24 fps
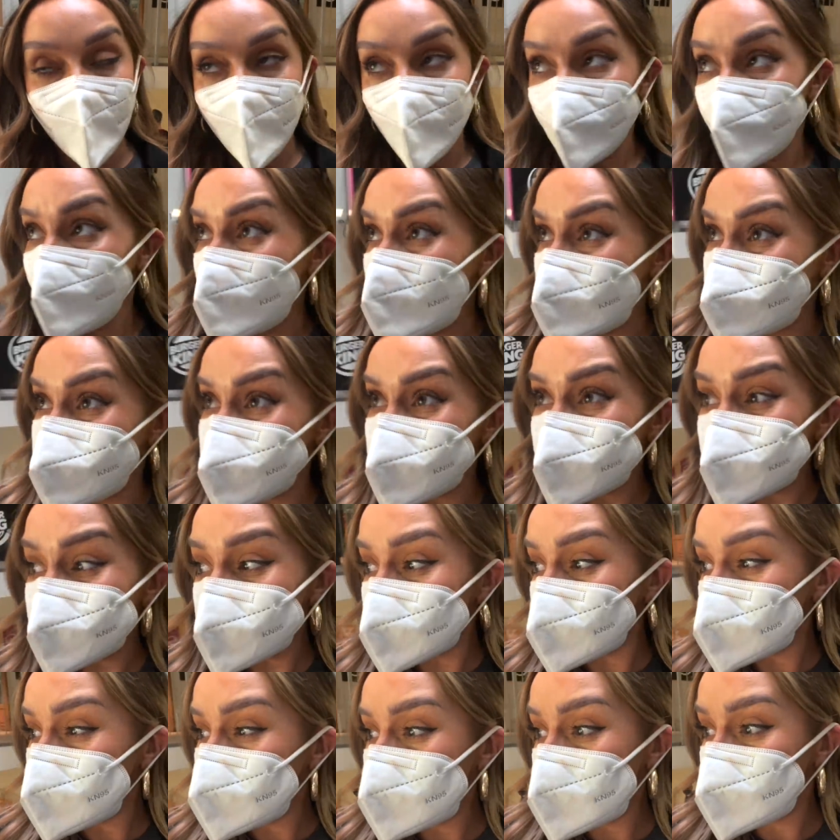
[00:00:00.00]
yeah, I think there's a
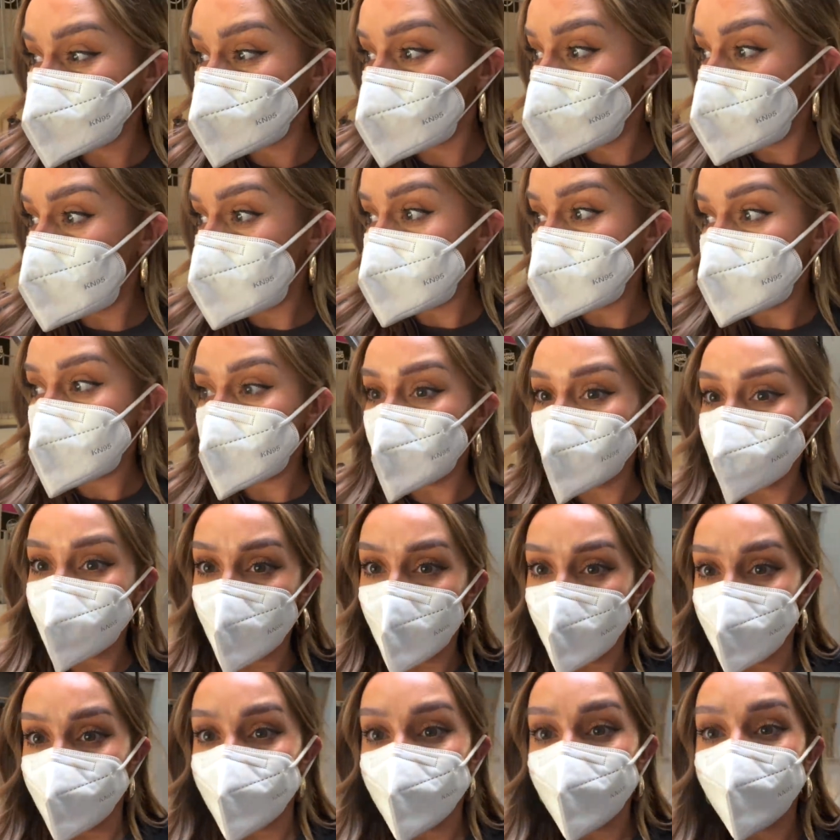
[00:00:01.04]
little bit of a wait because it
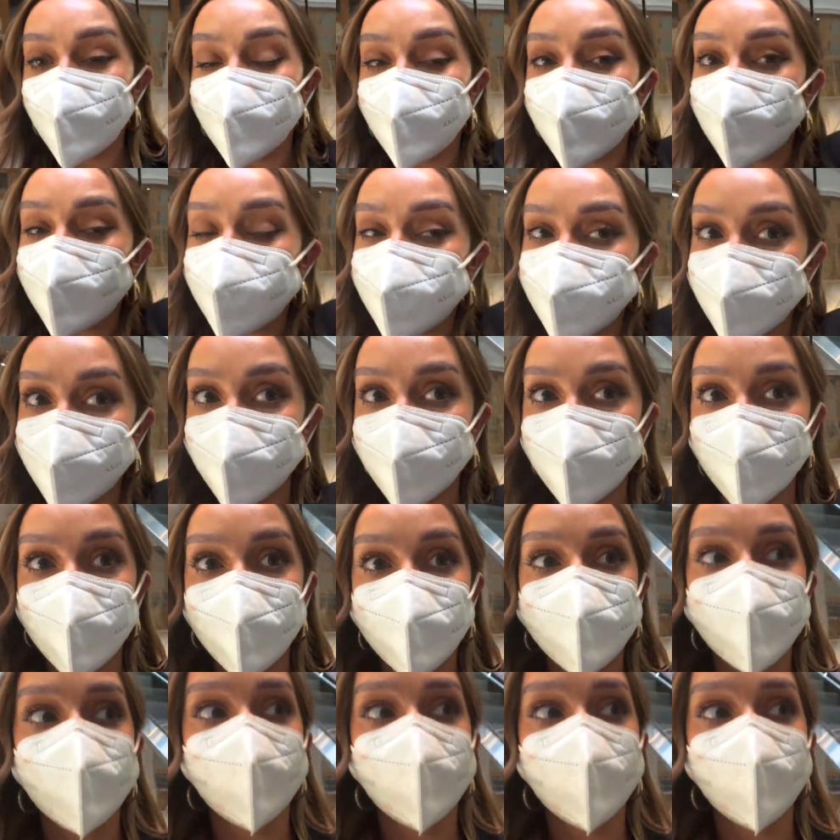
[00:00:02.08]
overlooks the